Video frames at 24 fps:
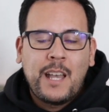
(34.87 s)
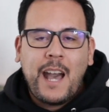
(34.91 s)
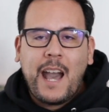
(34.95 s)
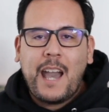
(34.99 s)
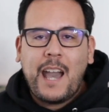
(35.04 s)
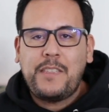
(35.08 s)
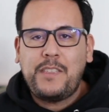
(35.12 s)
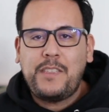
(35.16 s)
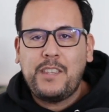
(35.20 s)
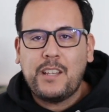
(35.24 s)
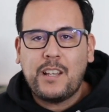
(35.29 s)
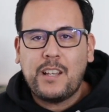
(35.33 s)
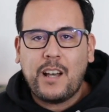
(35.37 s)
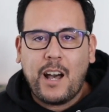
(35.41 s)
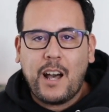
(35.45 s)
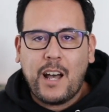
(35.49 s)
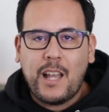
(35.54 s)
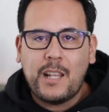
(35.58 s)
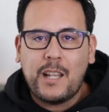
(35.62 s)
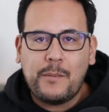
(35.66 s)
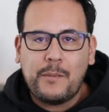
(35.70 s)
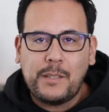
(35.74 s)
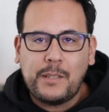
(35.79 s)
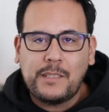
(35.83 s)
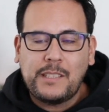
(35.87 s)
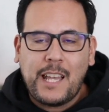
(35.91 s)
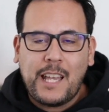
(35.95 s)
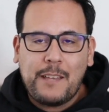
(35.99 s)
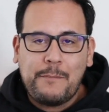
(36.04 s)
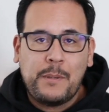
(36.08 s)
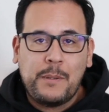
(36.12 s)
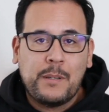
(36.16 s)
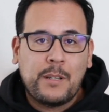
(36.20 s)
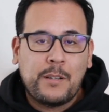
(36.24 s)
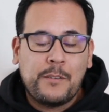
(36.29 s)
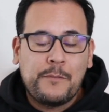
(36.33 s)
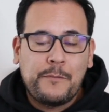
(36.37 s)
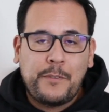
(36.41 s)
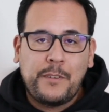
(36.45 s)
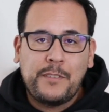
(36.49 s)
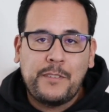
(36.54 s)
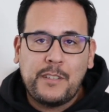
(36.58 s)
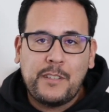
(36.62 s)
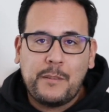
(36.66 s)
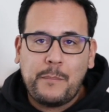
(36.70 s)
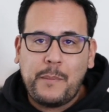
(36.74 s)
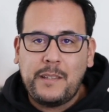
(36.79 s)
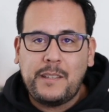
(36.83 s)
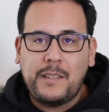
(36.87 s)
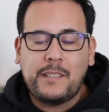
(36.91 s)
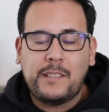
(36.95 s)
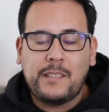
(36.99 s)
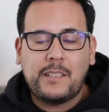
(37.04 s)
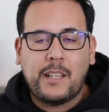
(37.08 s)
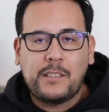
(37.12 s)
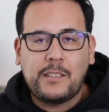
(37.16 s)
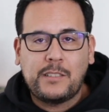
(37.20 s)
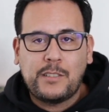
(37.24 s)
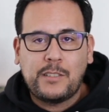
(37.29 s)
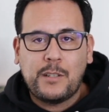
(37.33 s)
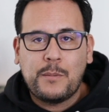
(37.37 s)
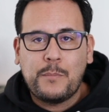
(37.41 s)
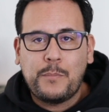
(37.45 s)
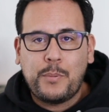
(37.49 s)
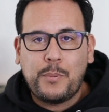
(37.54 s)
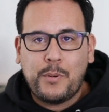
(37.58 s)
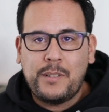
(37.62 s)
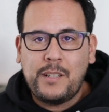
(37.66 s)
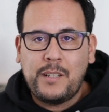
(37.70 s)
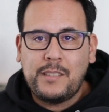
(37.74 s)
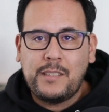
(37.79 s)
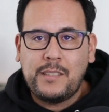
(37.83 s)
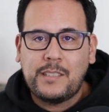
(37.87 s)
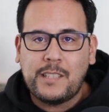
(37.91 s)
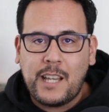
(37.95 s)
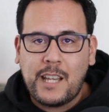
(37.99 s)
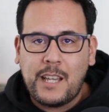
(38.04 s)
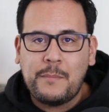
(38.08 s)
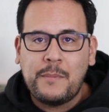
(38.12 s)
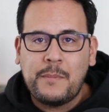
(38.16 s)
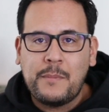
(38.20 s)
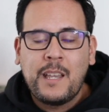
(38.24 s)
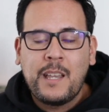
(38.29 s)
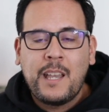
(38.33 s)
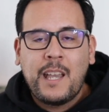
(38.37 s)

I think all of us have been confronted by this at some point in time,